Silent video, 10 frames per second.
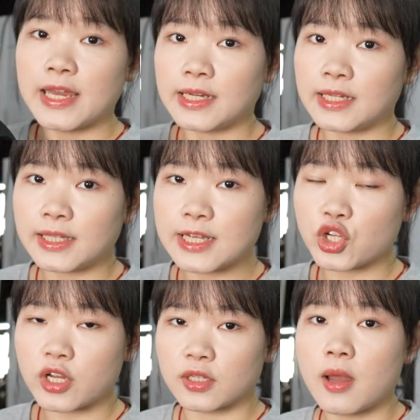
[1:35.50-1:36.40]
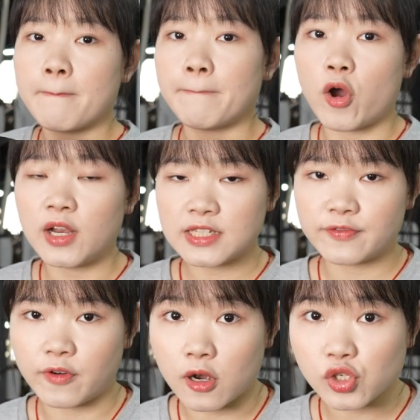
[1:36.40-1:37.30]
In addition,
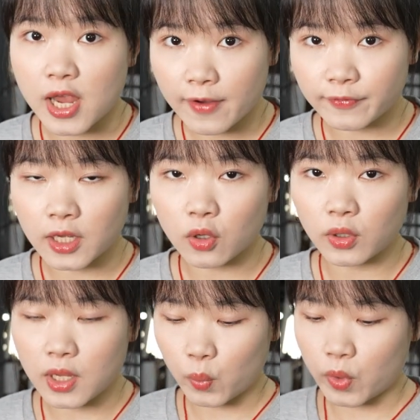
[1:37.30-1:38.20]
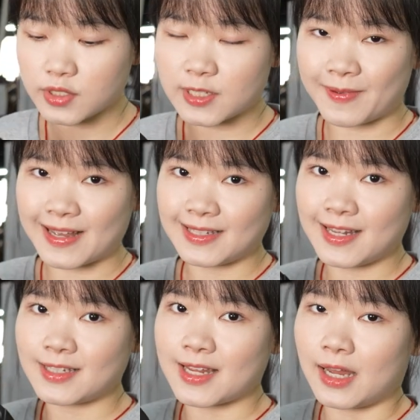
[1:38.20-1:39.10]
BONOSS FT cooling wheel
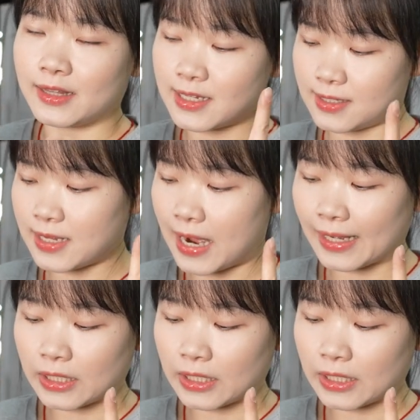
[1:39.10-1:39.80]
spacers are designed